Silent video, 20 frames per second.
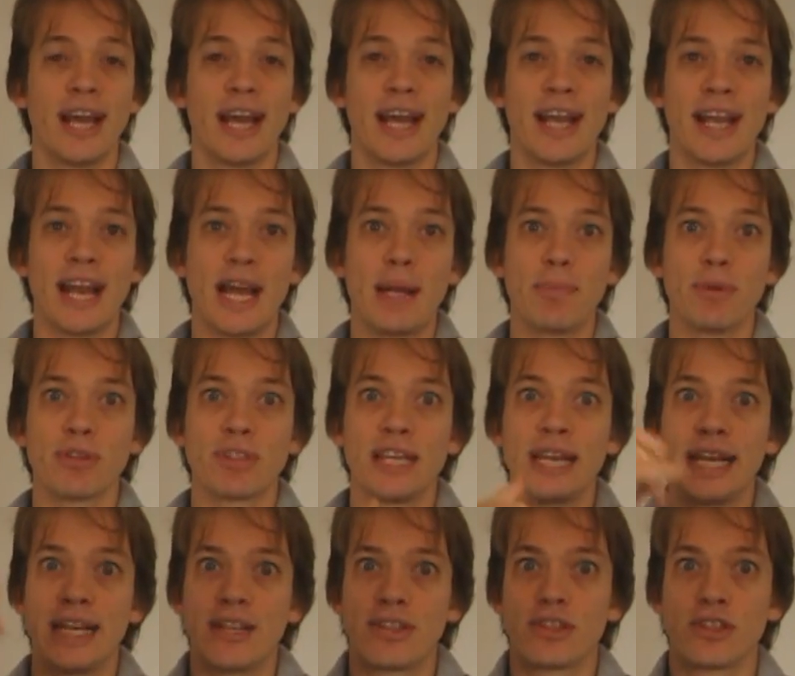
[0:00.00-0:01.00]
enables
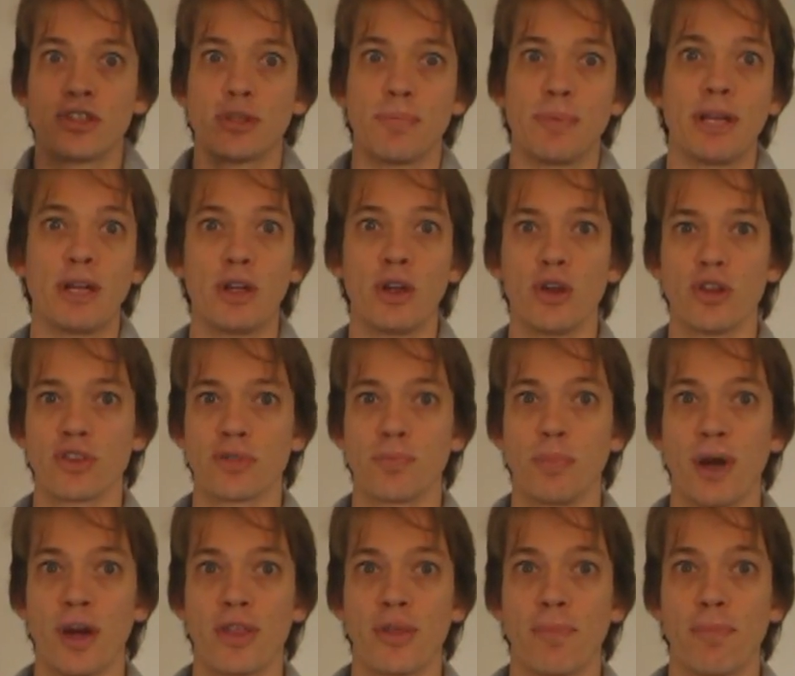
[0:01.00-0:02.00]
heat to be lost
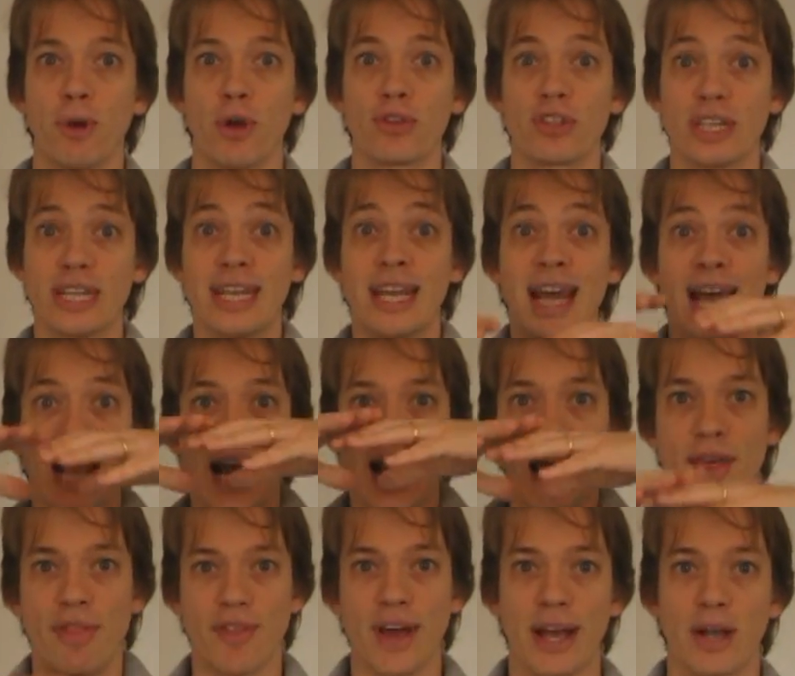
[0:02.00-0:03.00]
by the body
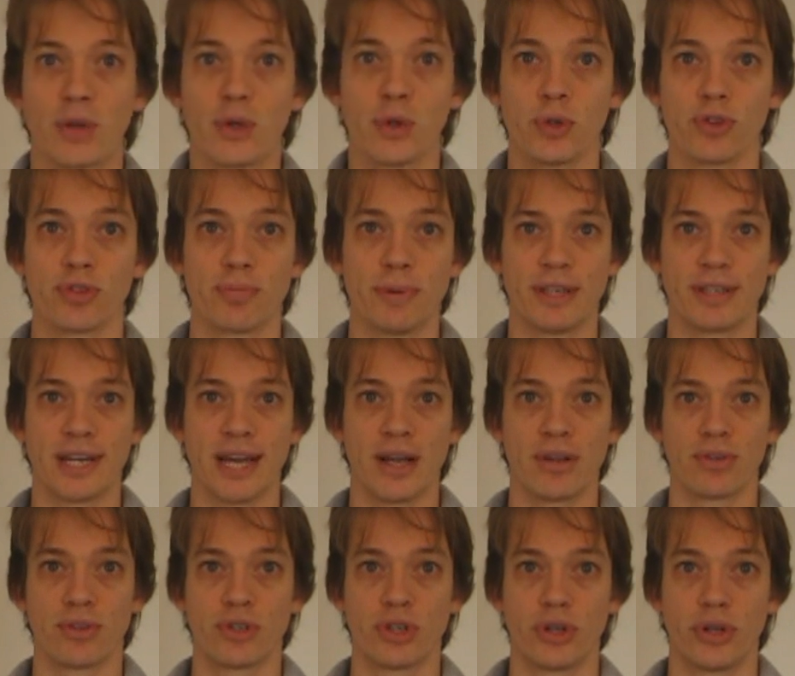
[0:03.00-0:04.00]
and that cools me
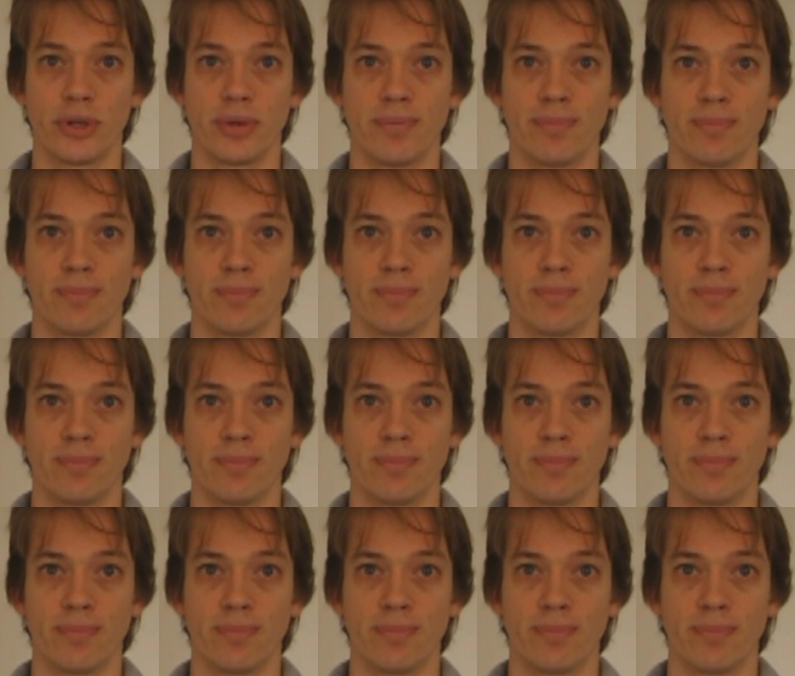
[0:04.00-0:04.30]
down too.